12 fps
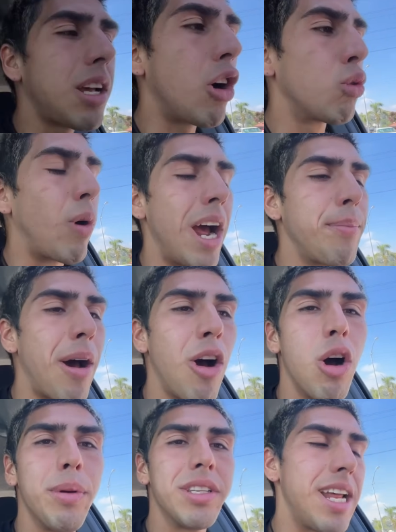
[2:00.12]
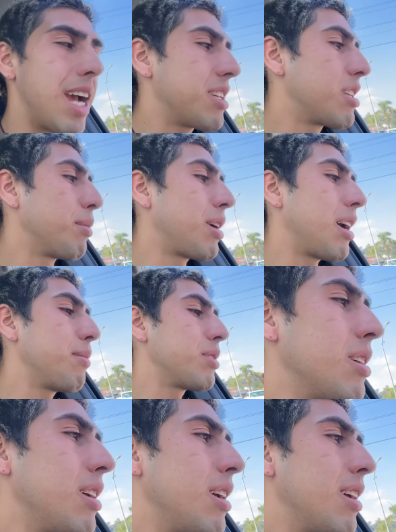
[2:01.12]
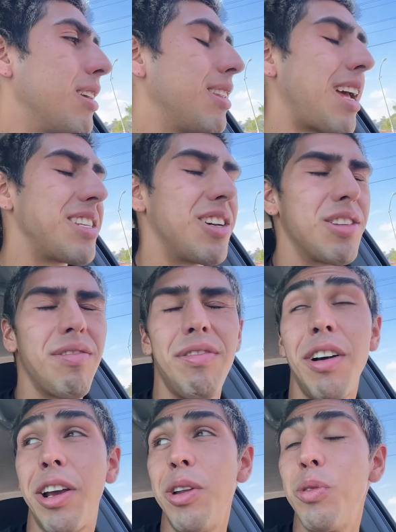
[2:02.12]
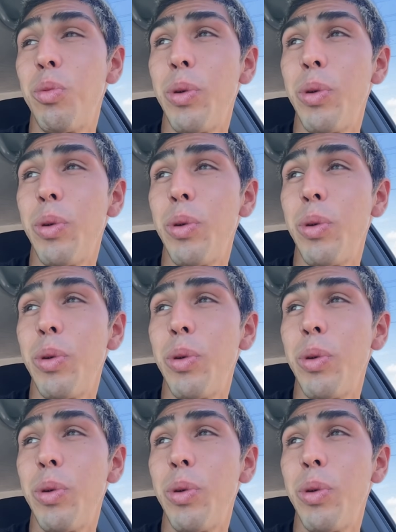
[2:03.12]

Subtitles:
I would ride my homies' decks sometimes. That sounds fucking